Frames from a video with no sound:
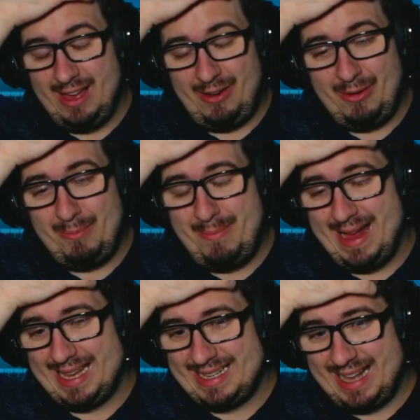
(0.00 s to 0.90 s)
Oh
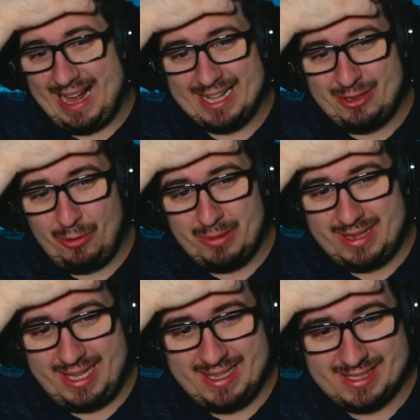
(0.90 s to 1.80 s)
my god, all
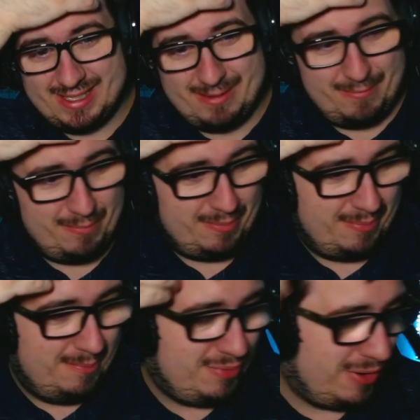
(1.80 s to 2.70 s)
this...
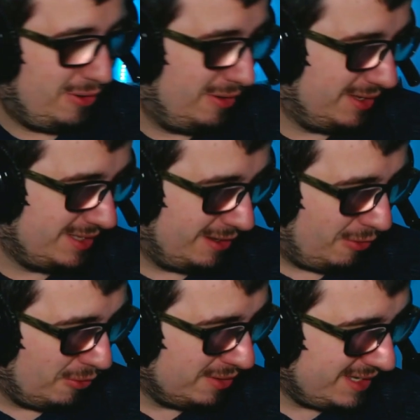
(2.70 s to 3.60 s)
Bro, the
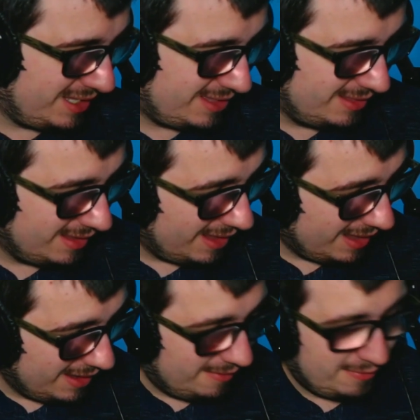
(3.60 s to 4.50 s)
only
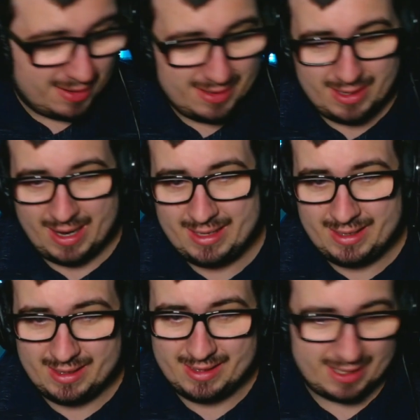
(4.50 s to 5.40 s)
world
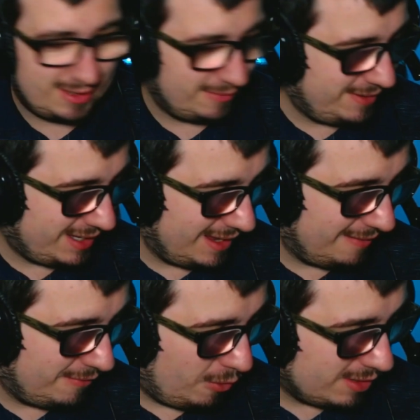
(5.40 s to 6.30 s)
line that we
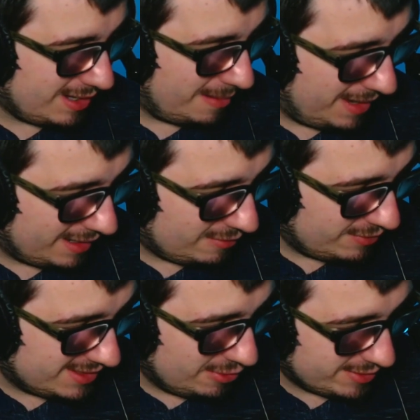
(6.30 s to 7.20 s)
have Okabe who
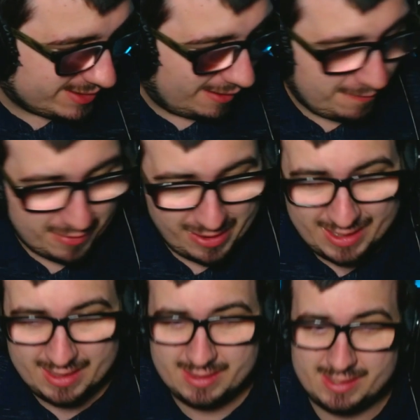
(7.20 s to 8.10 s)
is not suffering
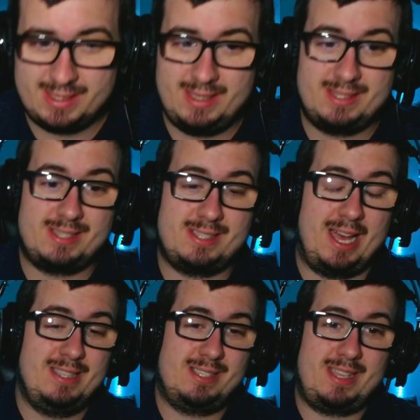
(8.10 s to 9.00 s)
is
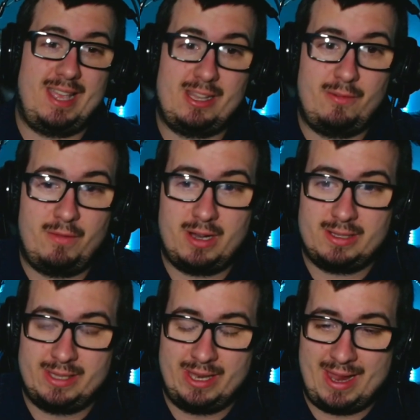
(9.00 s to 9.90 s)
Steins;Gate
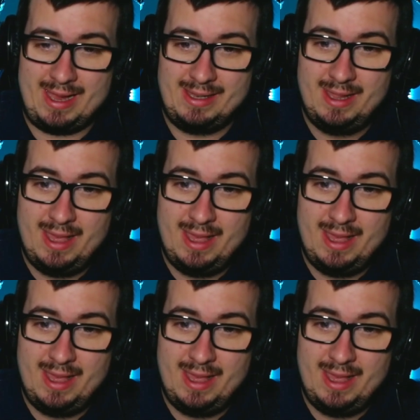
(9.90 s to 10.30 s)
world line.